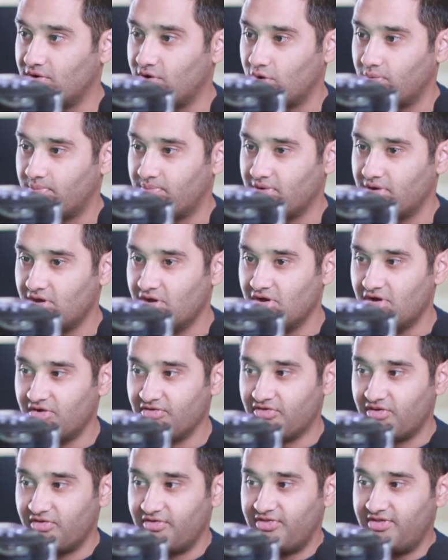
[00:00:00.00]
up.
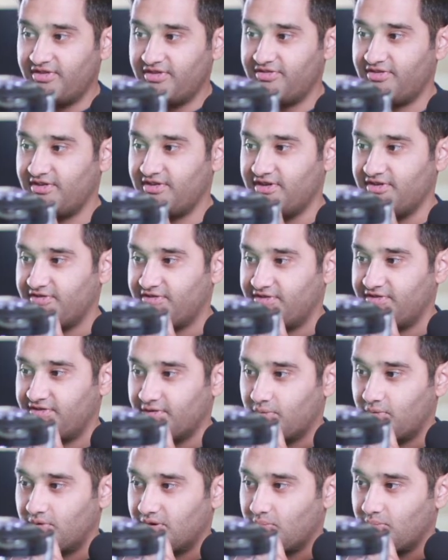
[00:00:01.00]
So this is
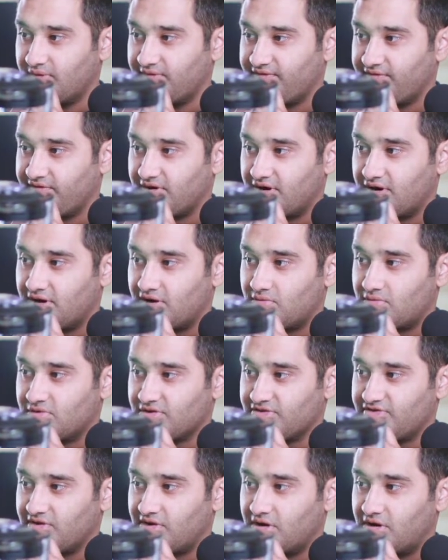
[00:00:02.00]
the one we've got.
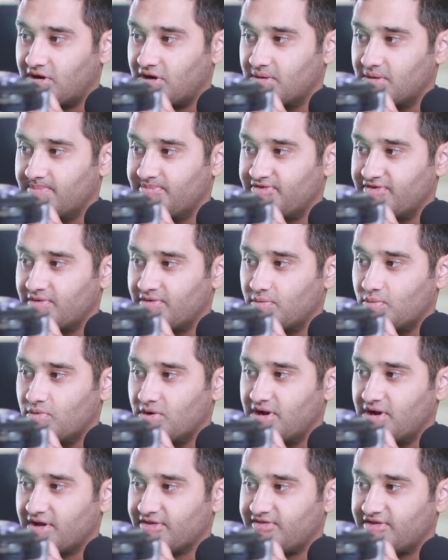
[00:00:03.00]
Russell Hobbs
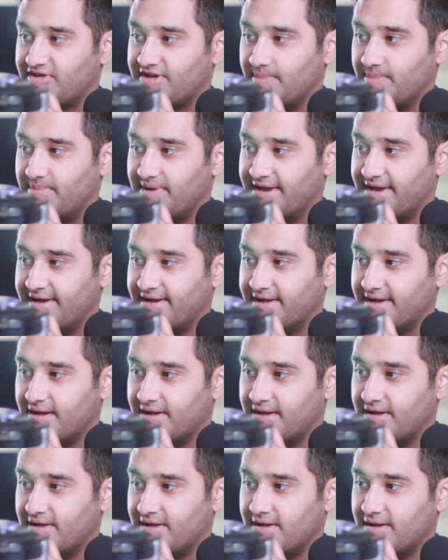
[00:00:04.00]
Velocity
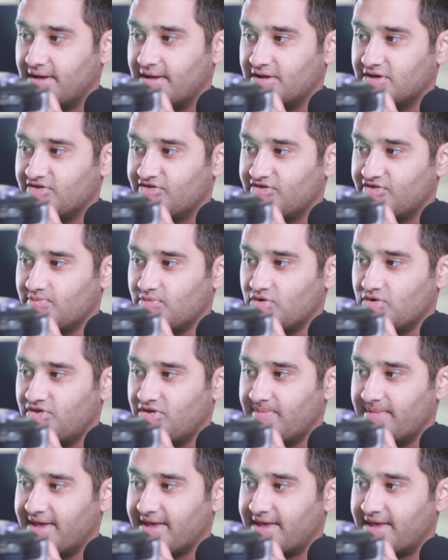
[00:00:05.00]
Blender, smoothie
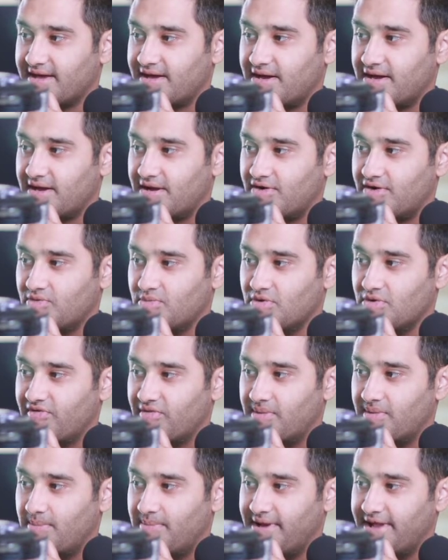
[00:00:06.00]
maker,
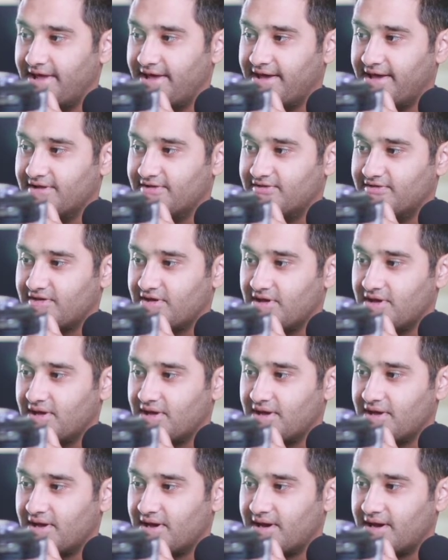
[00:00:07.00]
removable blades,
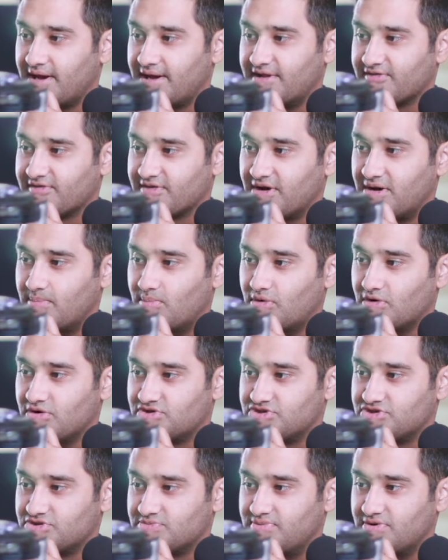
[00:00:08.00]
and it's got
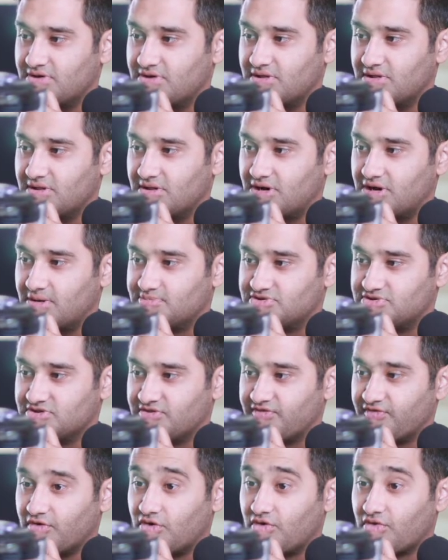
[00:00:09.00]
multiple
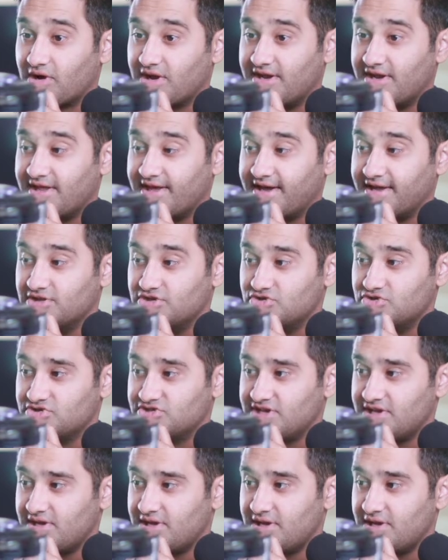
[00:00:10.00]
options for grinding and
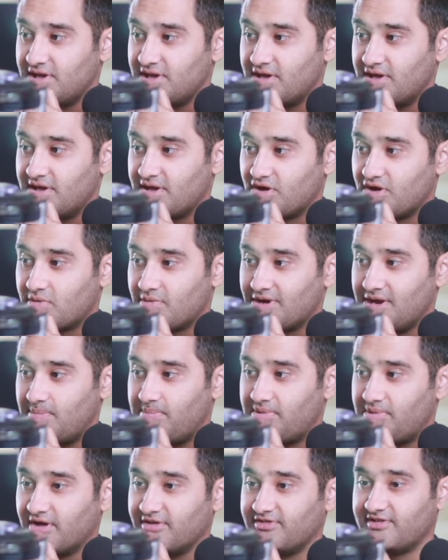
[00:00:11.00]
juicing. Currently
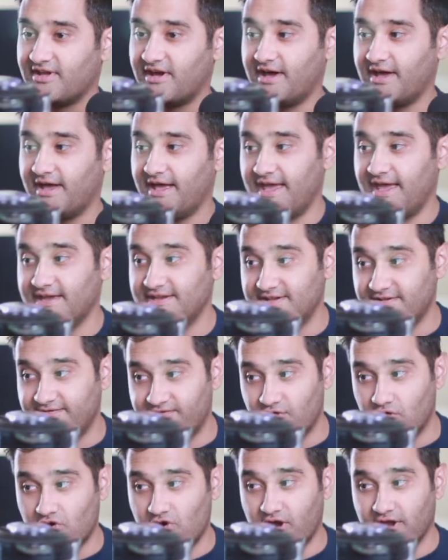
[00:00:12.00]
priced at
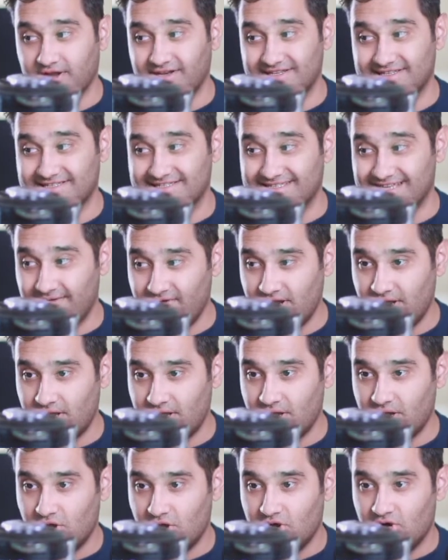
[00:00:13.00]
$84.97.
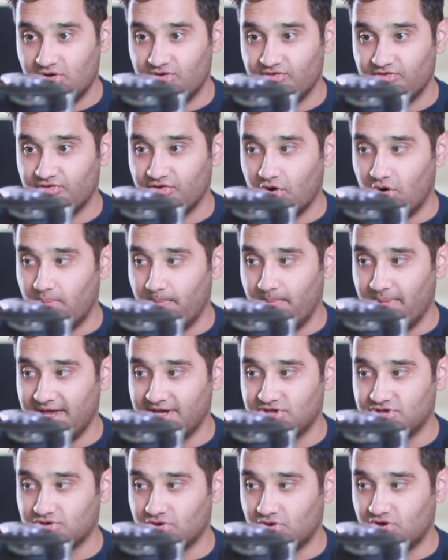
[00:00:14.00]
So
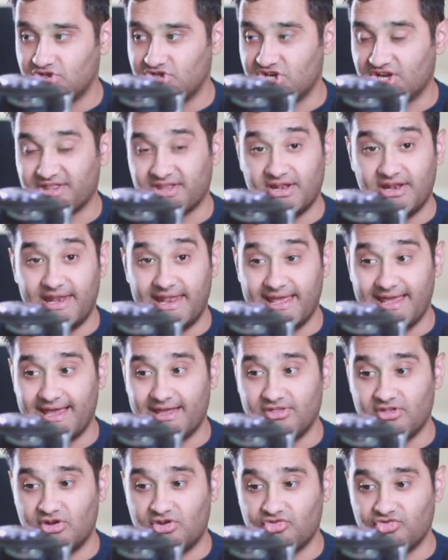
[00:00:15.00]
make sure to check the link
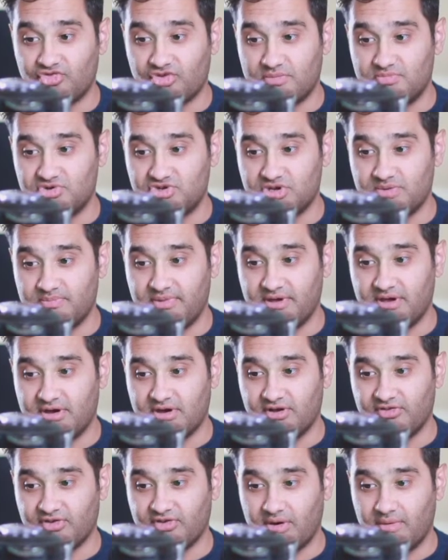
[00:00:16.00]
in the description,
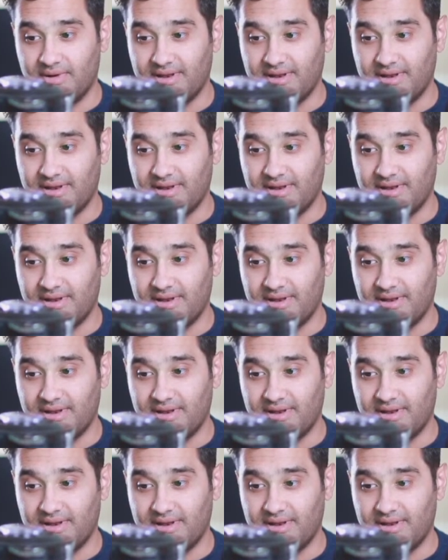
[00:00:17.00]
because I will